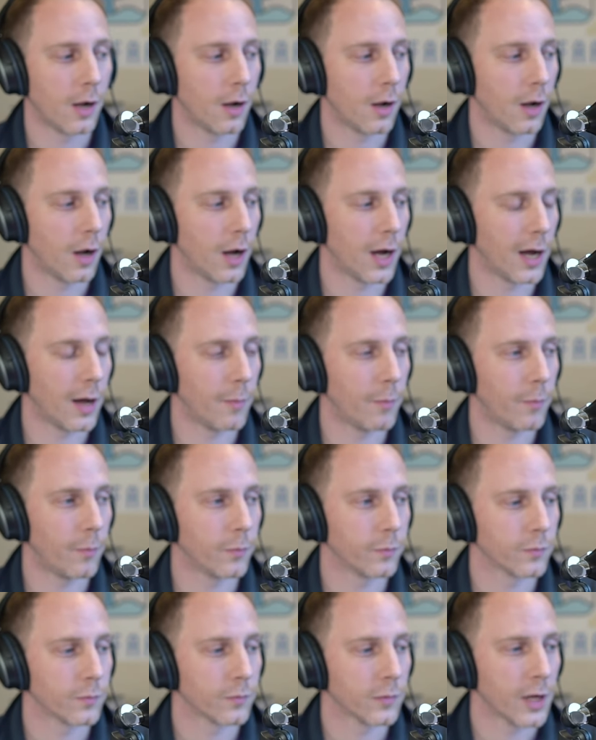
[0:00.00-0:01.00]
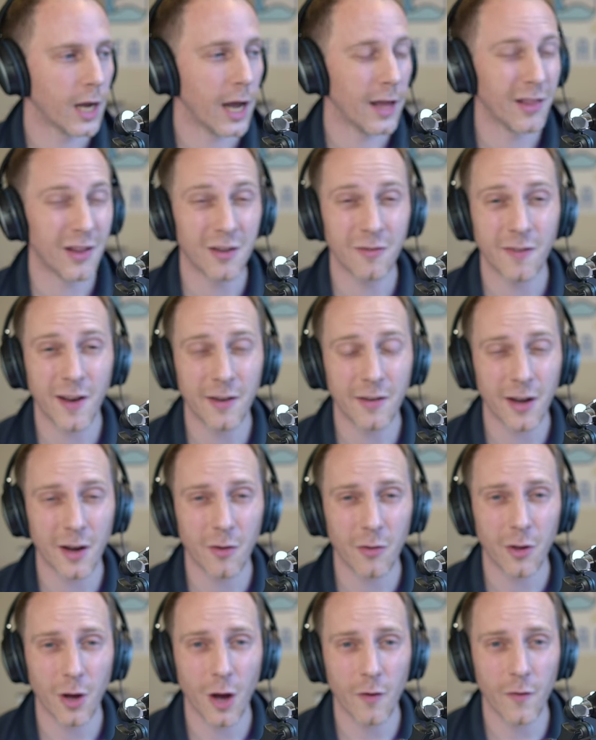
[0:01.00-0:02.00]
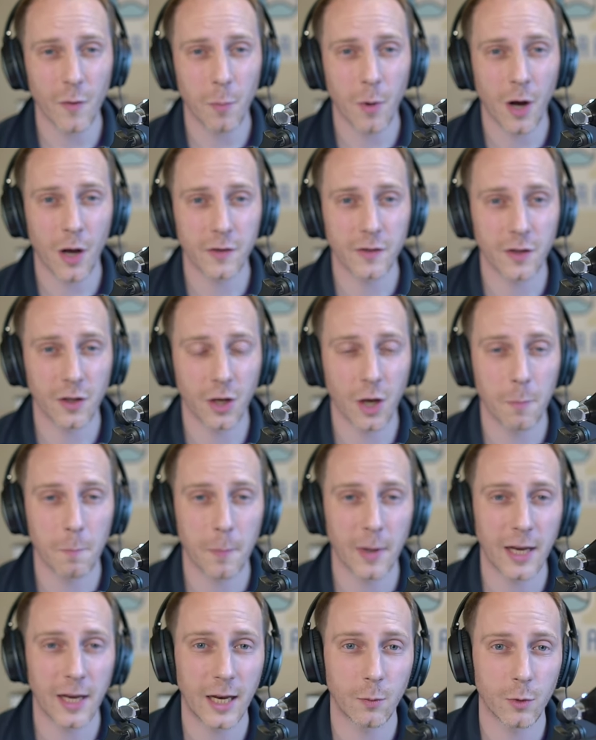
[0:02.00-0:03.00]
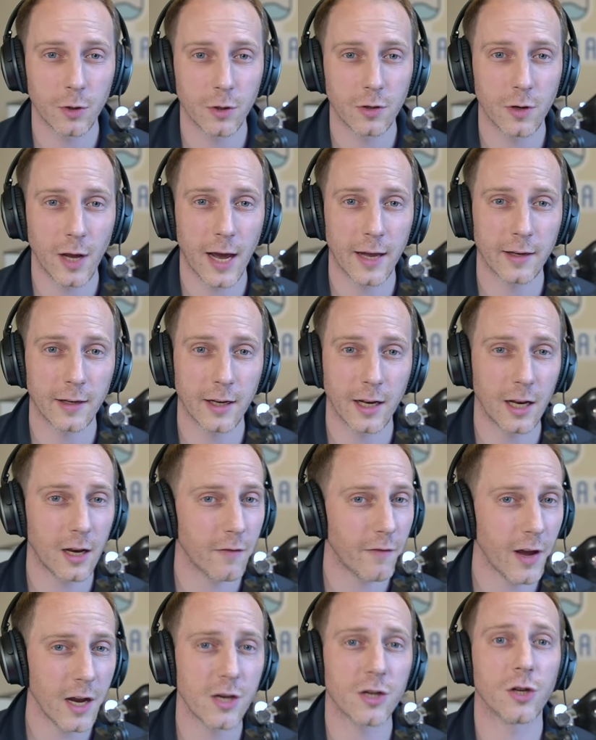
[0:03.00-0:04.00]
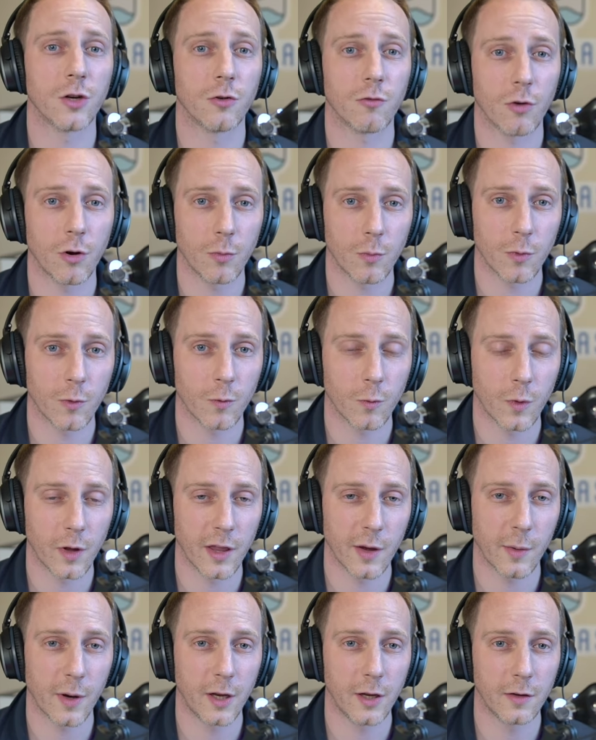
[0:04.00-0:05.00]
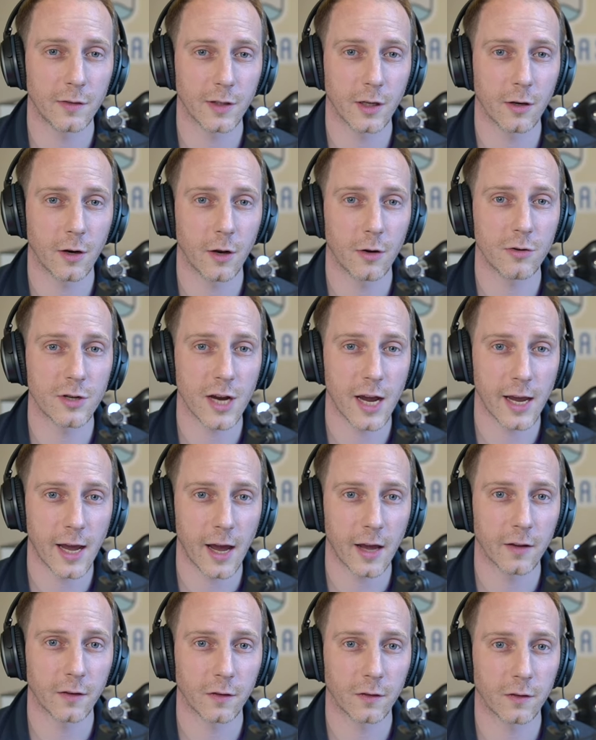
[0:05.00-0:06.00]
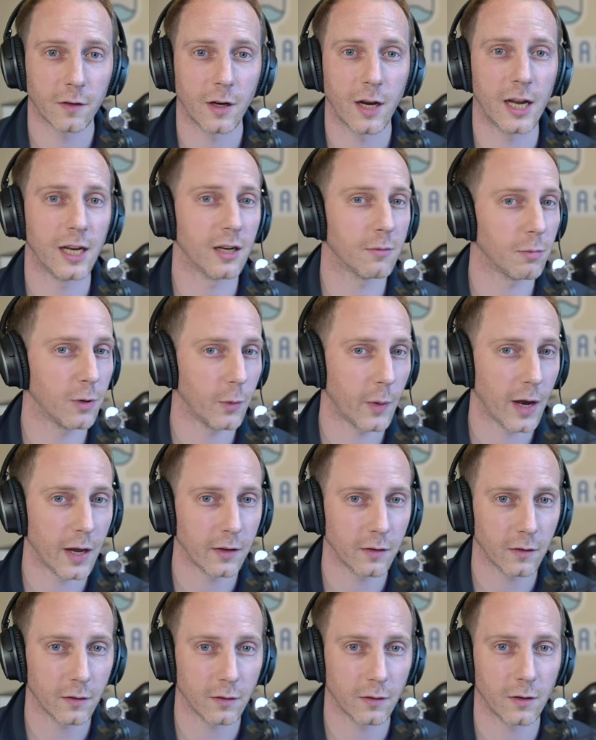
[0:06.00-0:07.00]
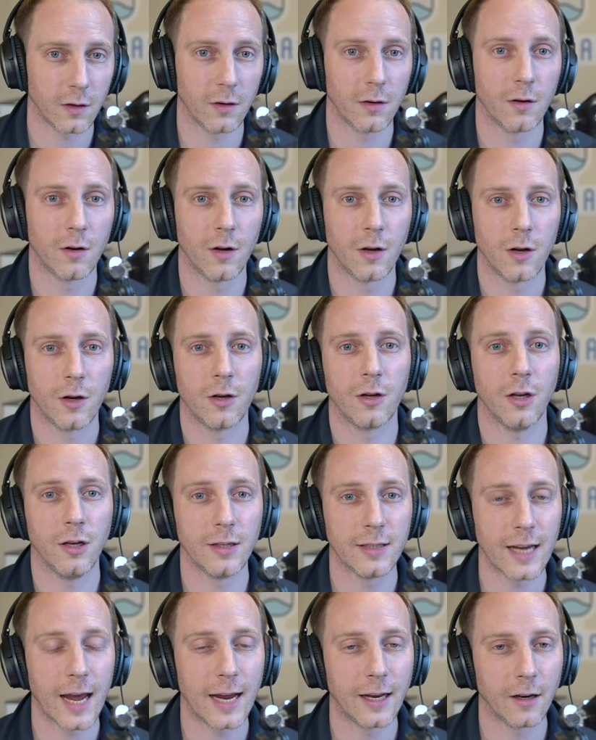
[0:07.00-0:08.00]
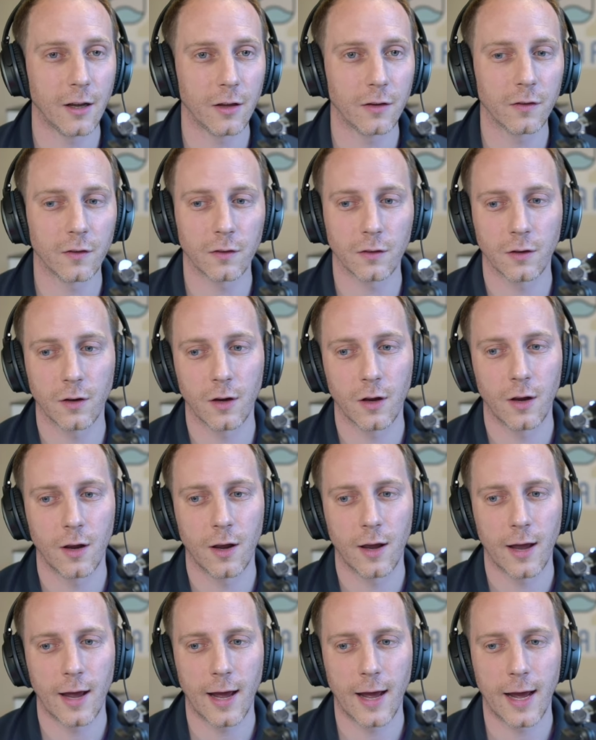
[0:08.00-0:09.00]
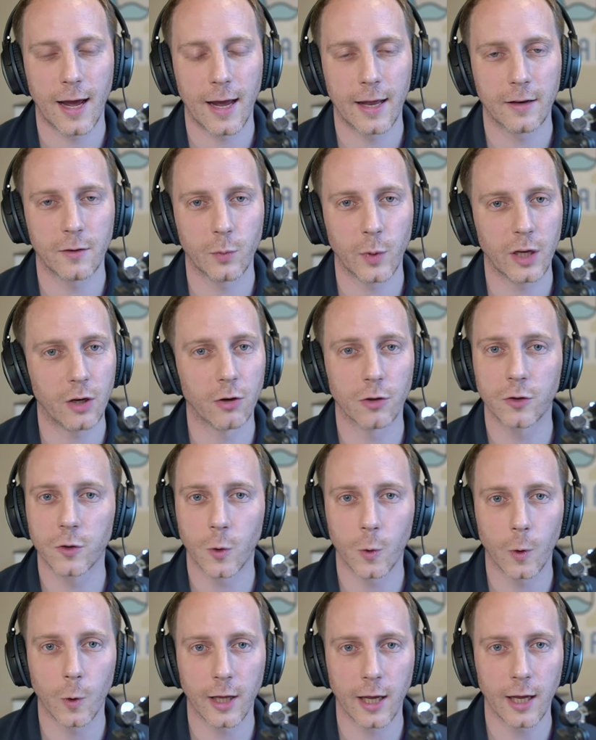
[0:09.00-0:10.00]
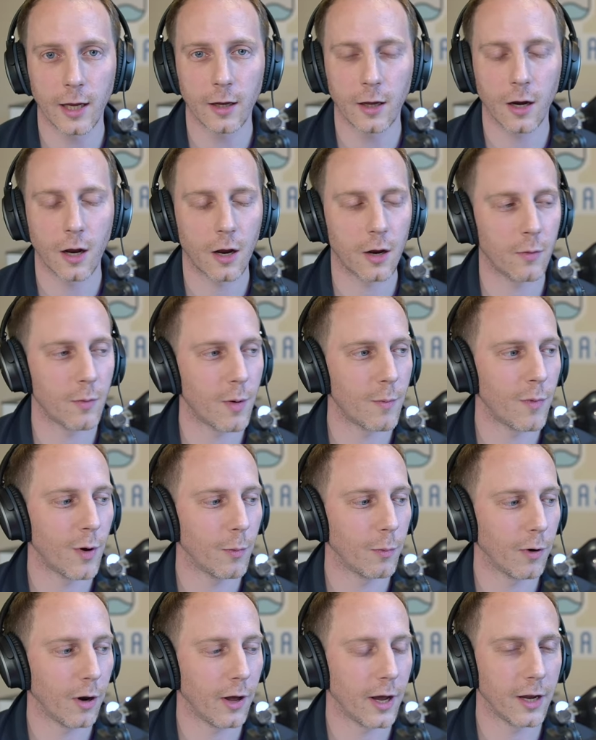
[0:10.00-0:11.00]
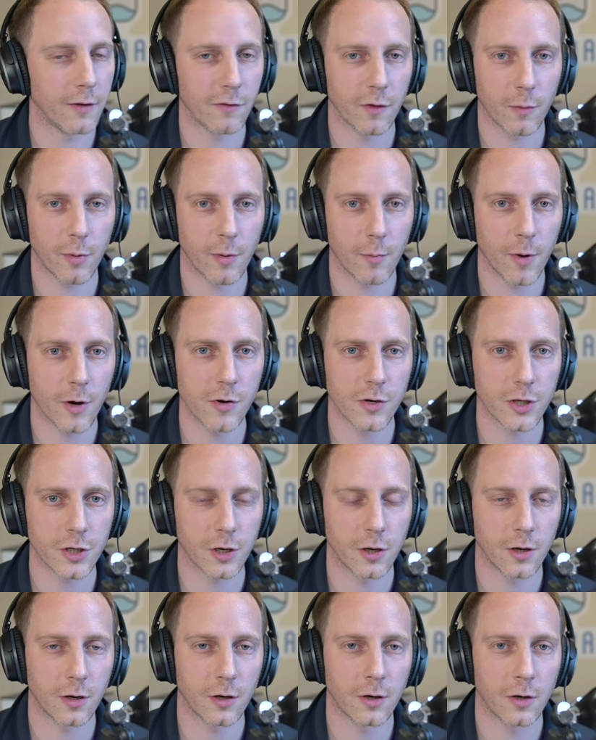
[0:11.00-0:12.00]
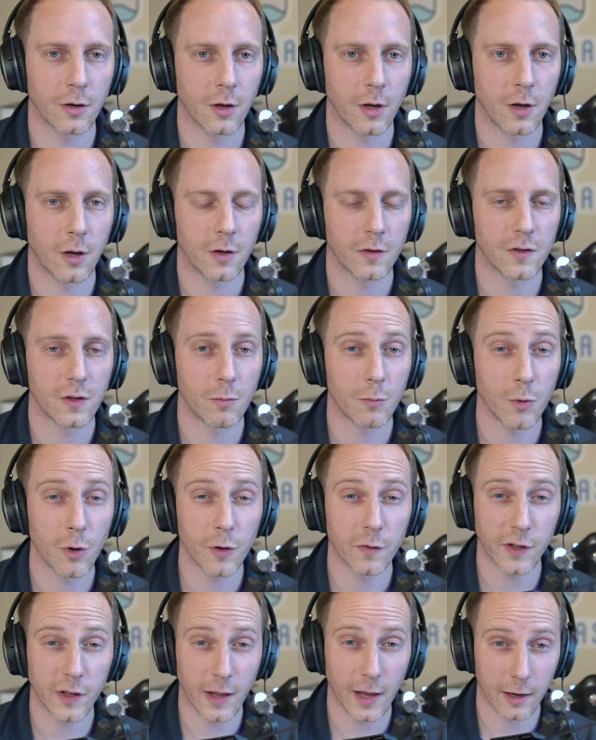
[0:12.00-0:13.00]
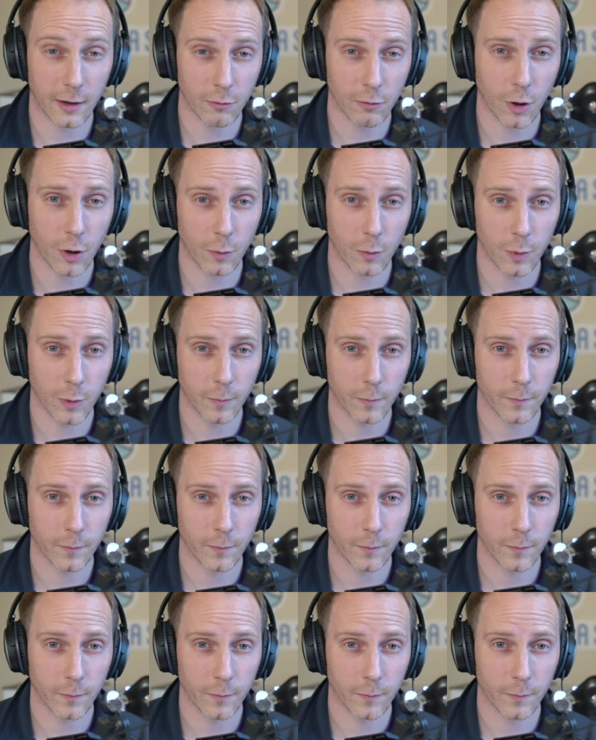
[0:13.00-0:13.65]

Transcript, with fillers: Um, and I found out that other parts of the company would, had an innovation group where they were using Node.js and AWS and containers. And we got talking, and I remember applying for promotion to move to that group.